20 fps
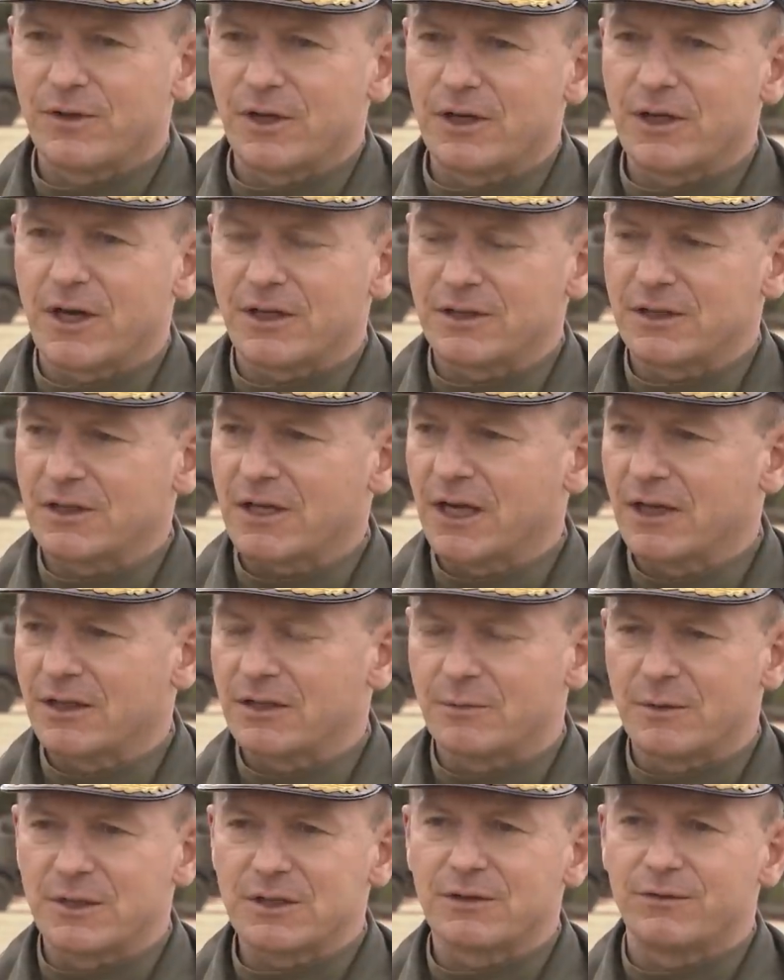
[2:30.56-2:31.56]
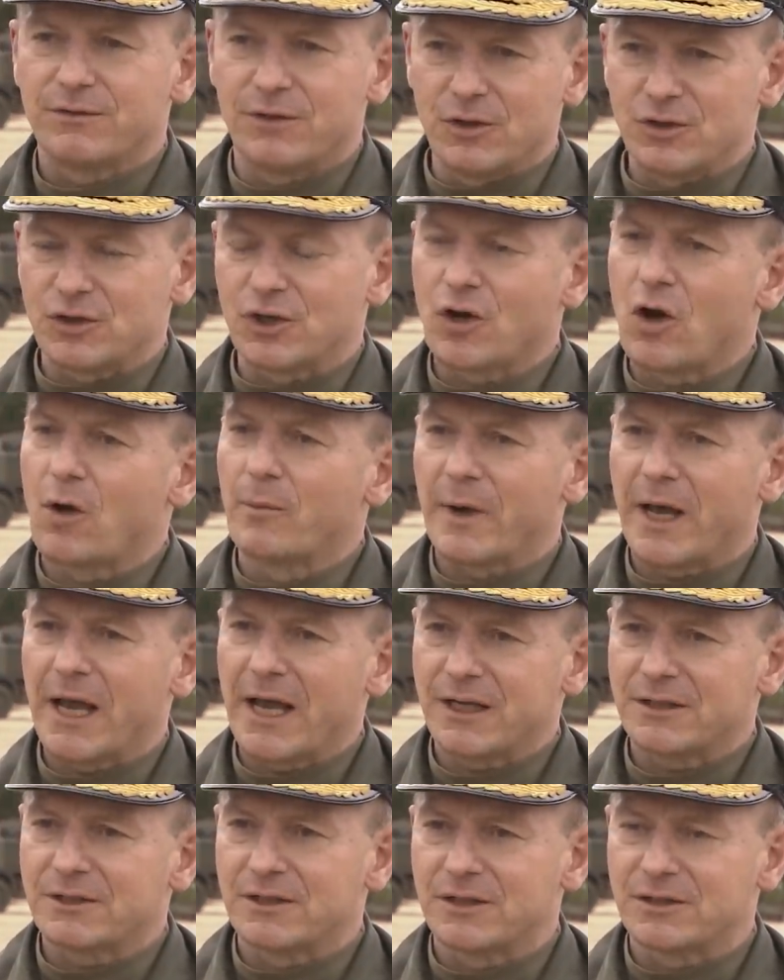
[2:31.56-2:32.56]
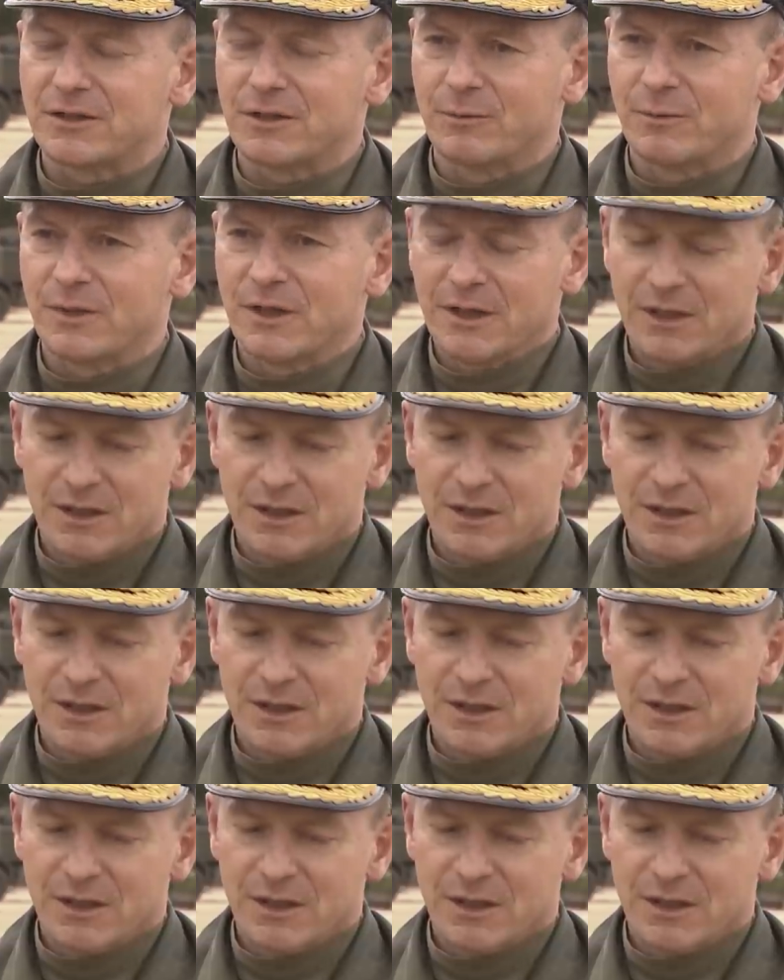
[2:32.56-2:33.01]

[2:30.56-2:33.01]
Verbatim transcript: for the United Kingdom is the Future Combat Air System.